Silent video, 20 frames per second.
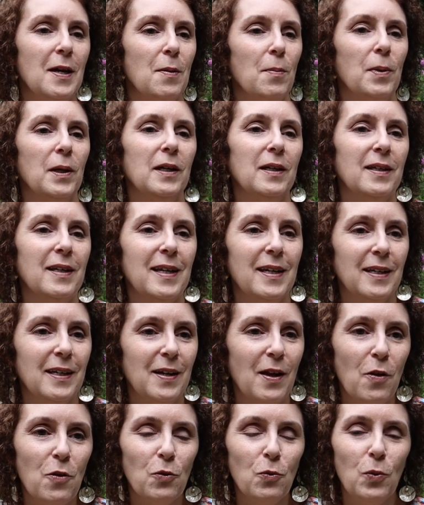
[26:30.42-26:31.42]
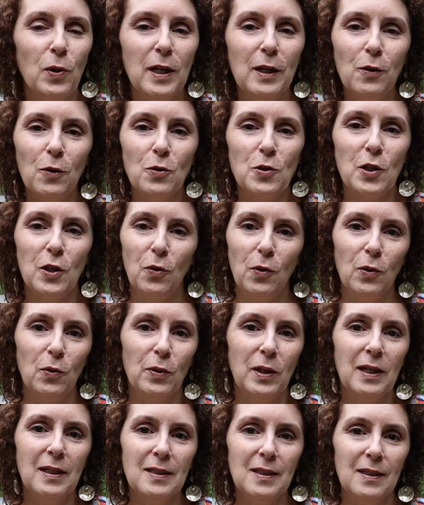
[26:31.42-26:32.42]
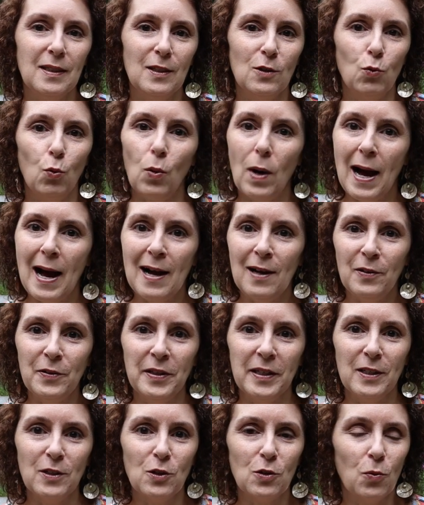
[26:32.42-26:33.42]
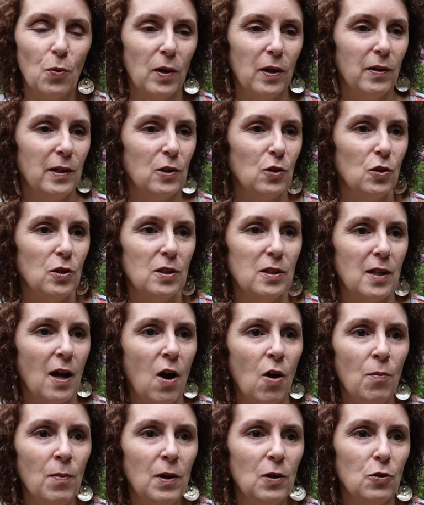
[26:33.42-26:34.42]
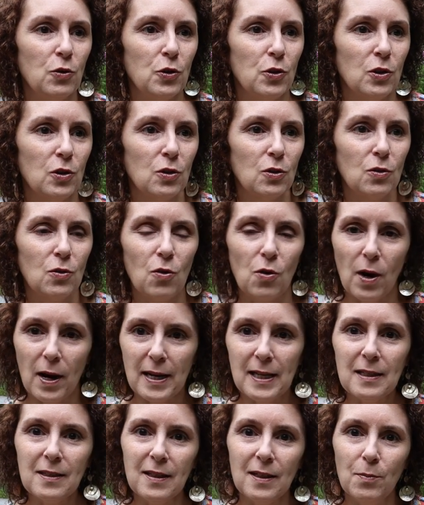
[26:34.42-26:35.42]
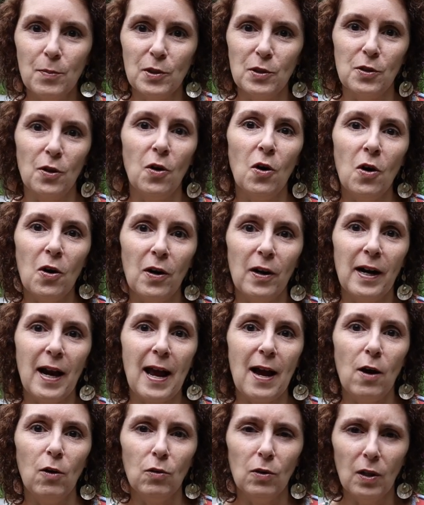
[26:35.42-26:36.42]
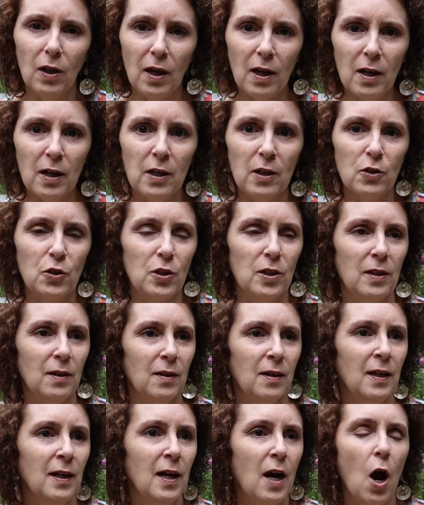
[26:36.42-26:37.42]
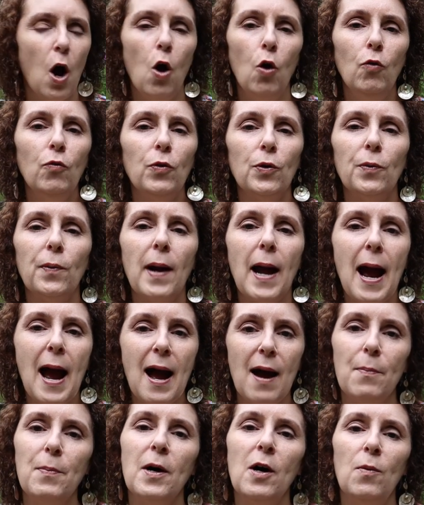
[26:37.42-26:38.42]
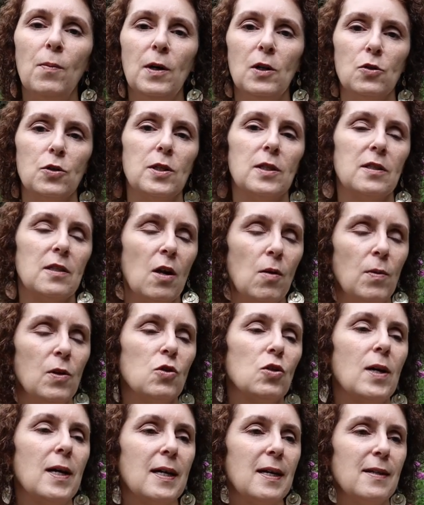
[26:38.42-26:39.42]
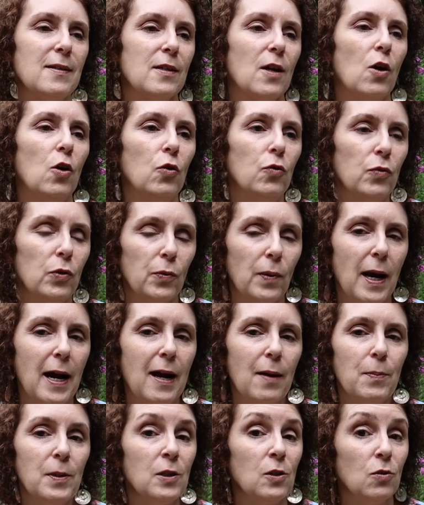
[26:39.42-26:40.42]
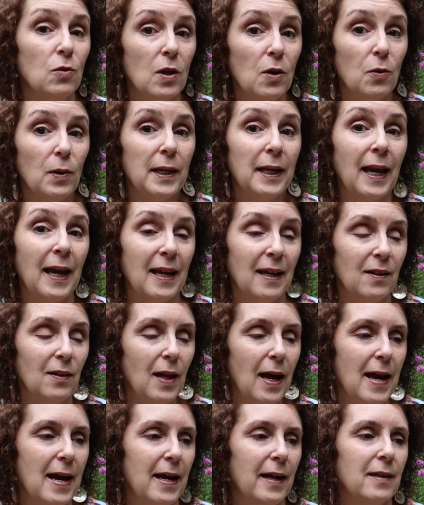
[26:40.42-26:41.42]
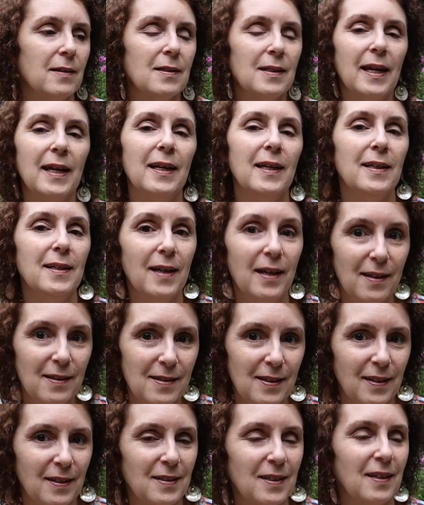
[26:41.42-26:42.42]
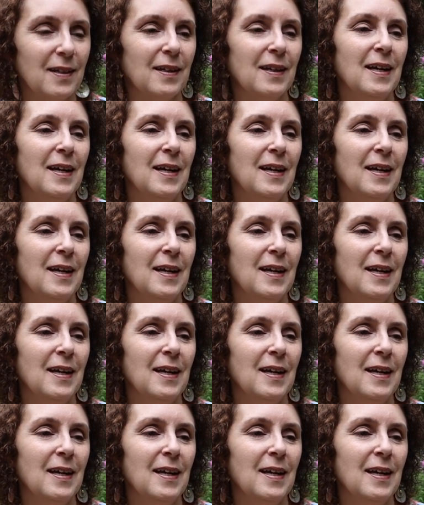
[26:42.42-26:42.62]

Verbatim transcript: but in another week or two it'll get to this wildness to where it's just almost just crazy, bizarre, how lush and overripe almost. It's almost like it's overripe and you know it can't last, and it doesn't.